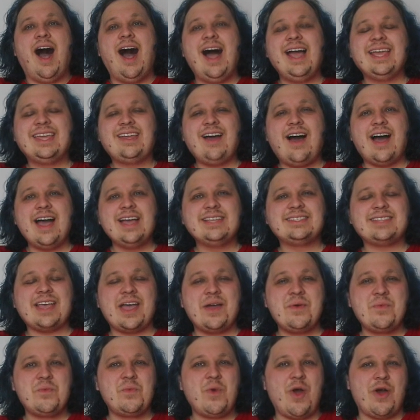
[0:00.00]
Hi guys
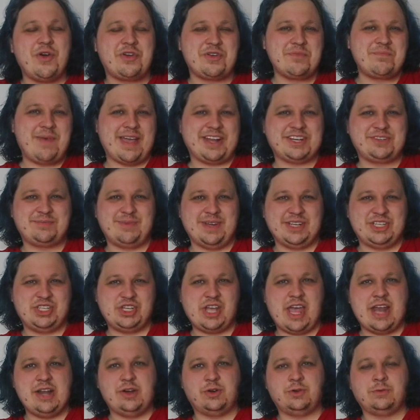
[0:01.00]
and welcome back to my
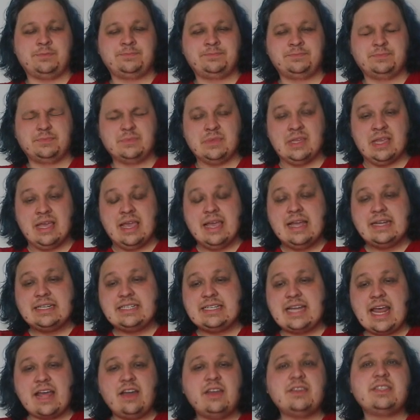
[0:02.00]
channel.
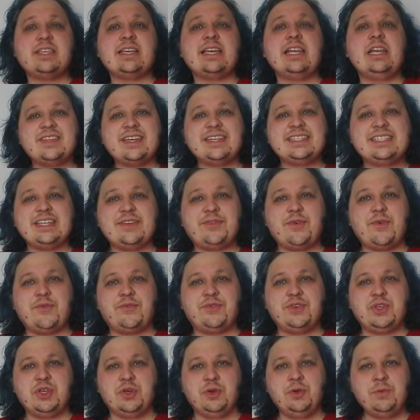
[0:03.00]
Today I've got something
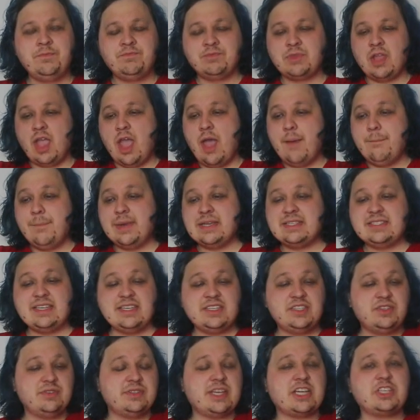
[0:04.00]
different for you. My
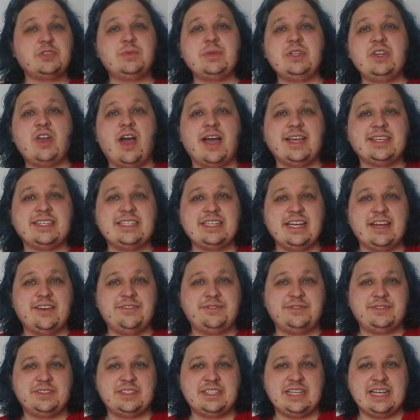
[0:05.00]
sister has actually been nice
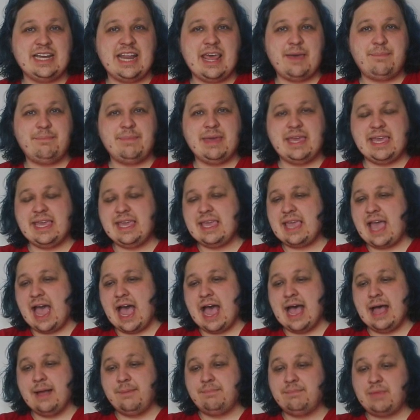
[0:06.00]
enough to let me
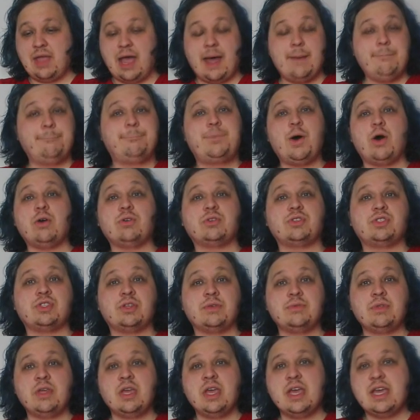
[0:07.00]

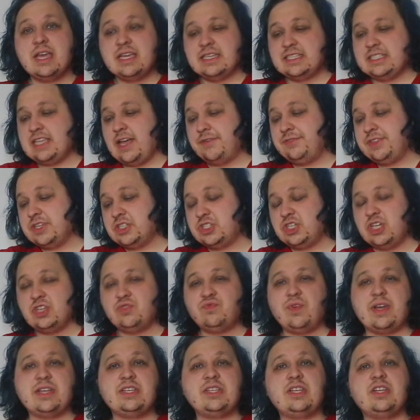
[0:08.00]
unbox stuff that
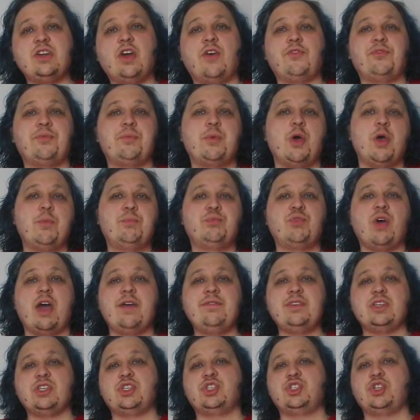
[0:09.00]
she's recently got from her
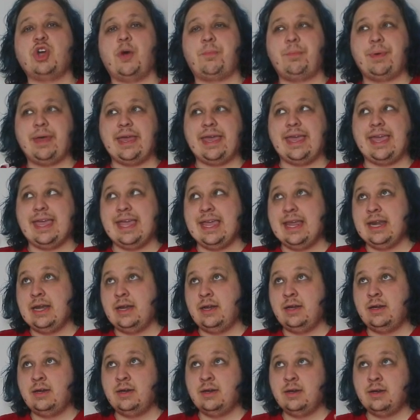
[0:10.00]
private shopper
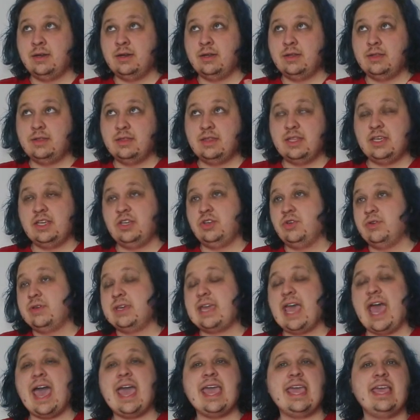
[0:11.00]
in the
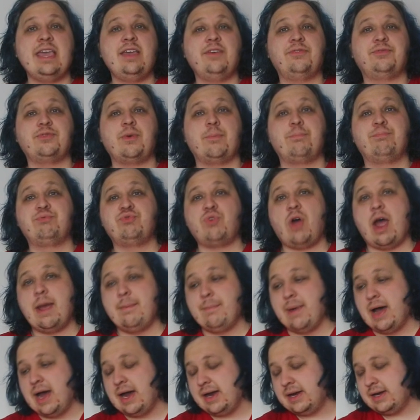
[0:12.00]
UK from
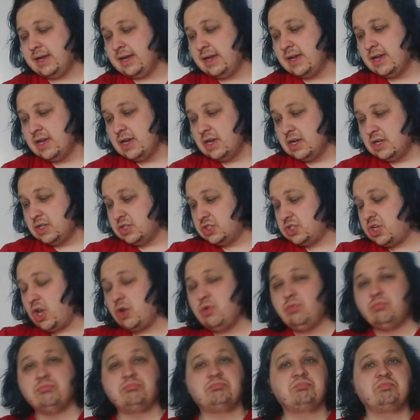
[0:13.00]
Primark.
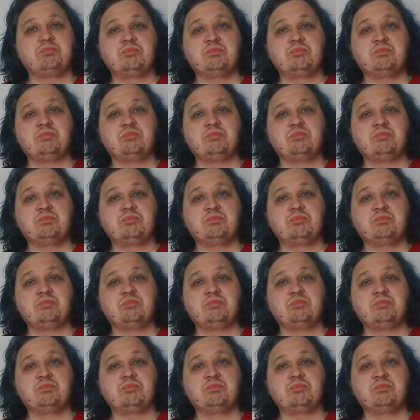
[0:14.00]
So,